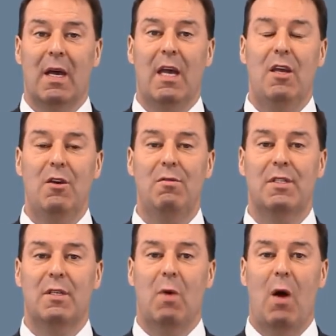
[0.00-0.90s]
It
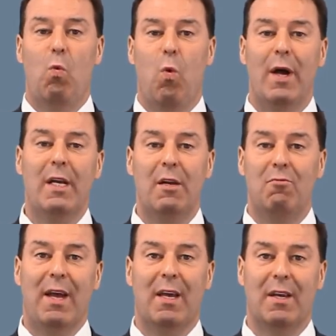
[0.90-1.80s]
uses a widely
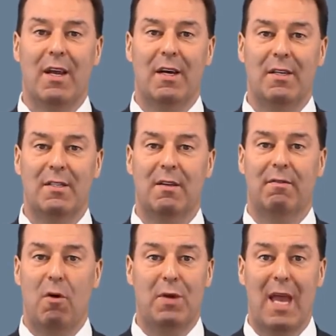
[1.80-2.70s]
recognised
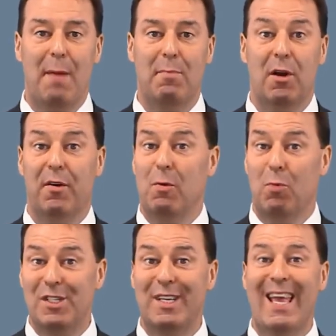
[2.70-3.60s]
vocabulary,
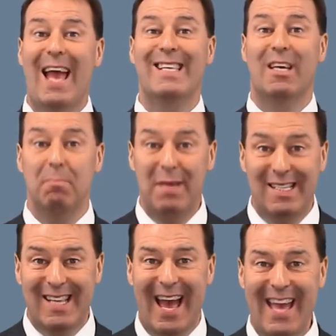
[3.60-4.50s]
which again can be
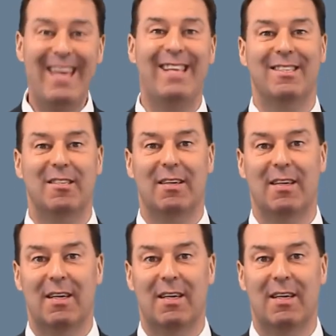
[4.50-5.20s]
tailored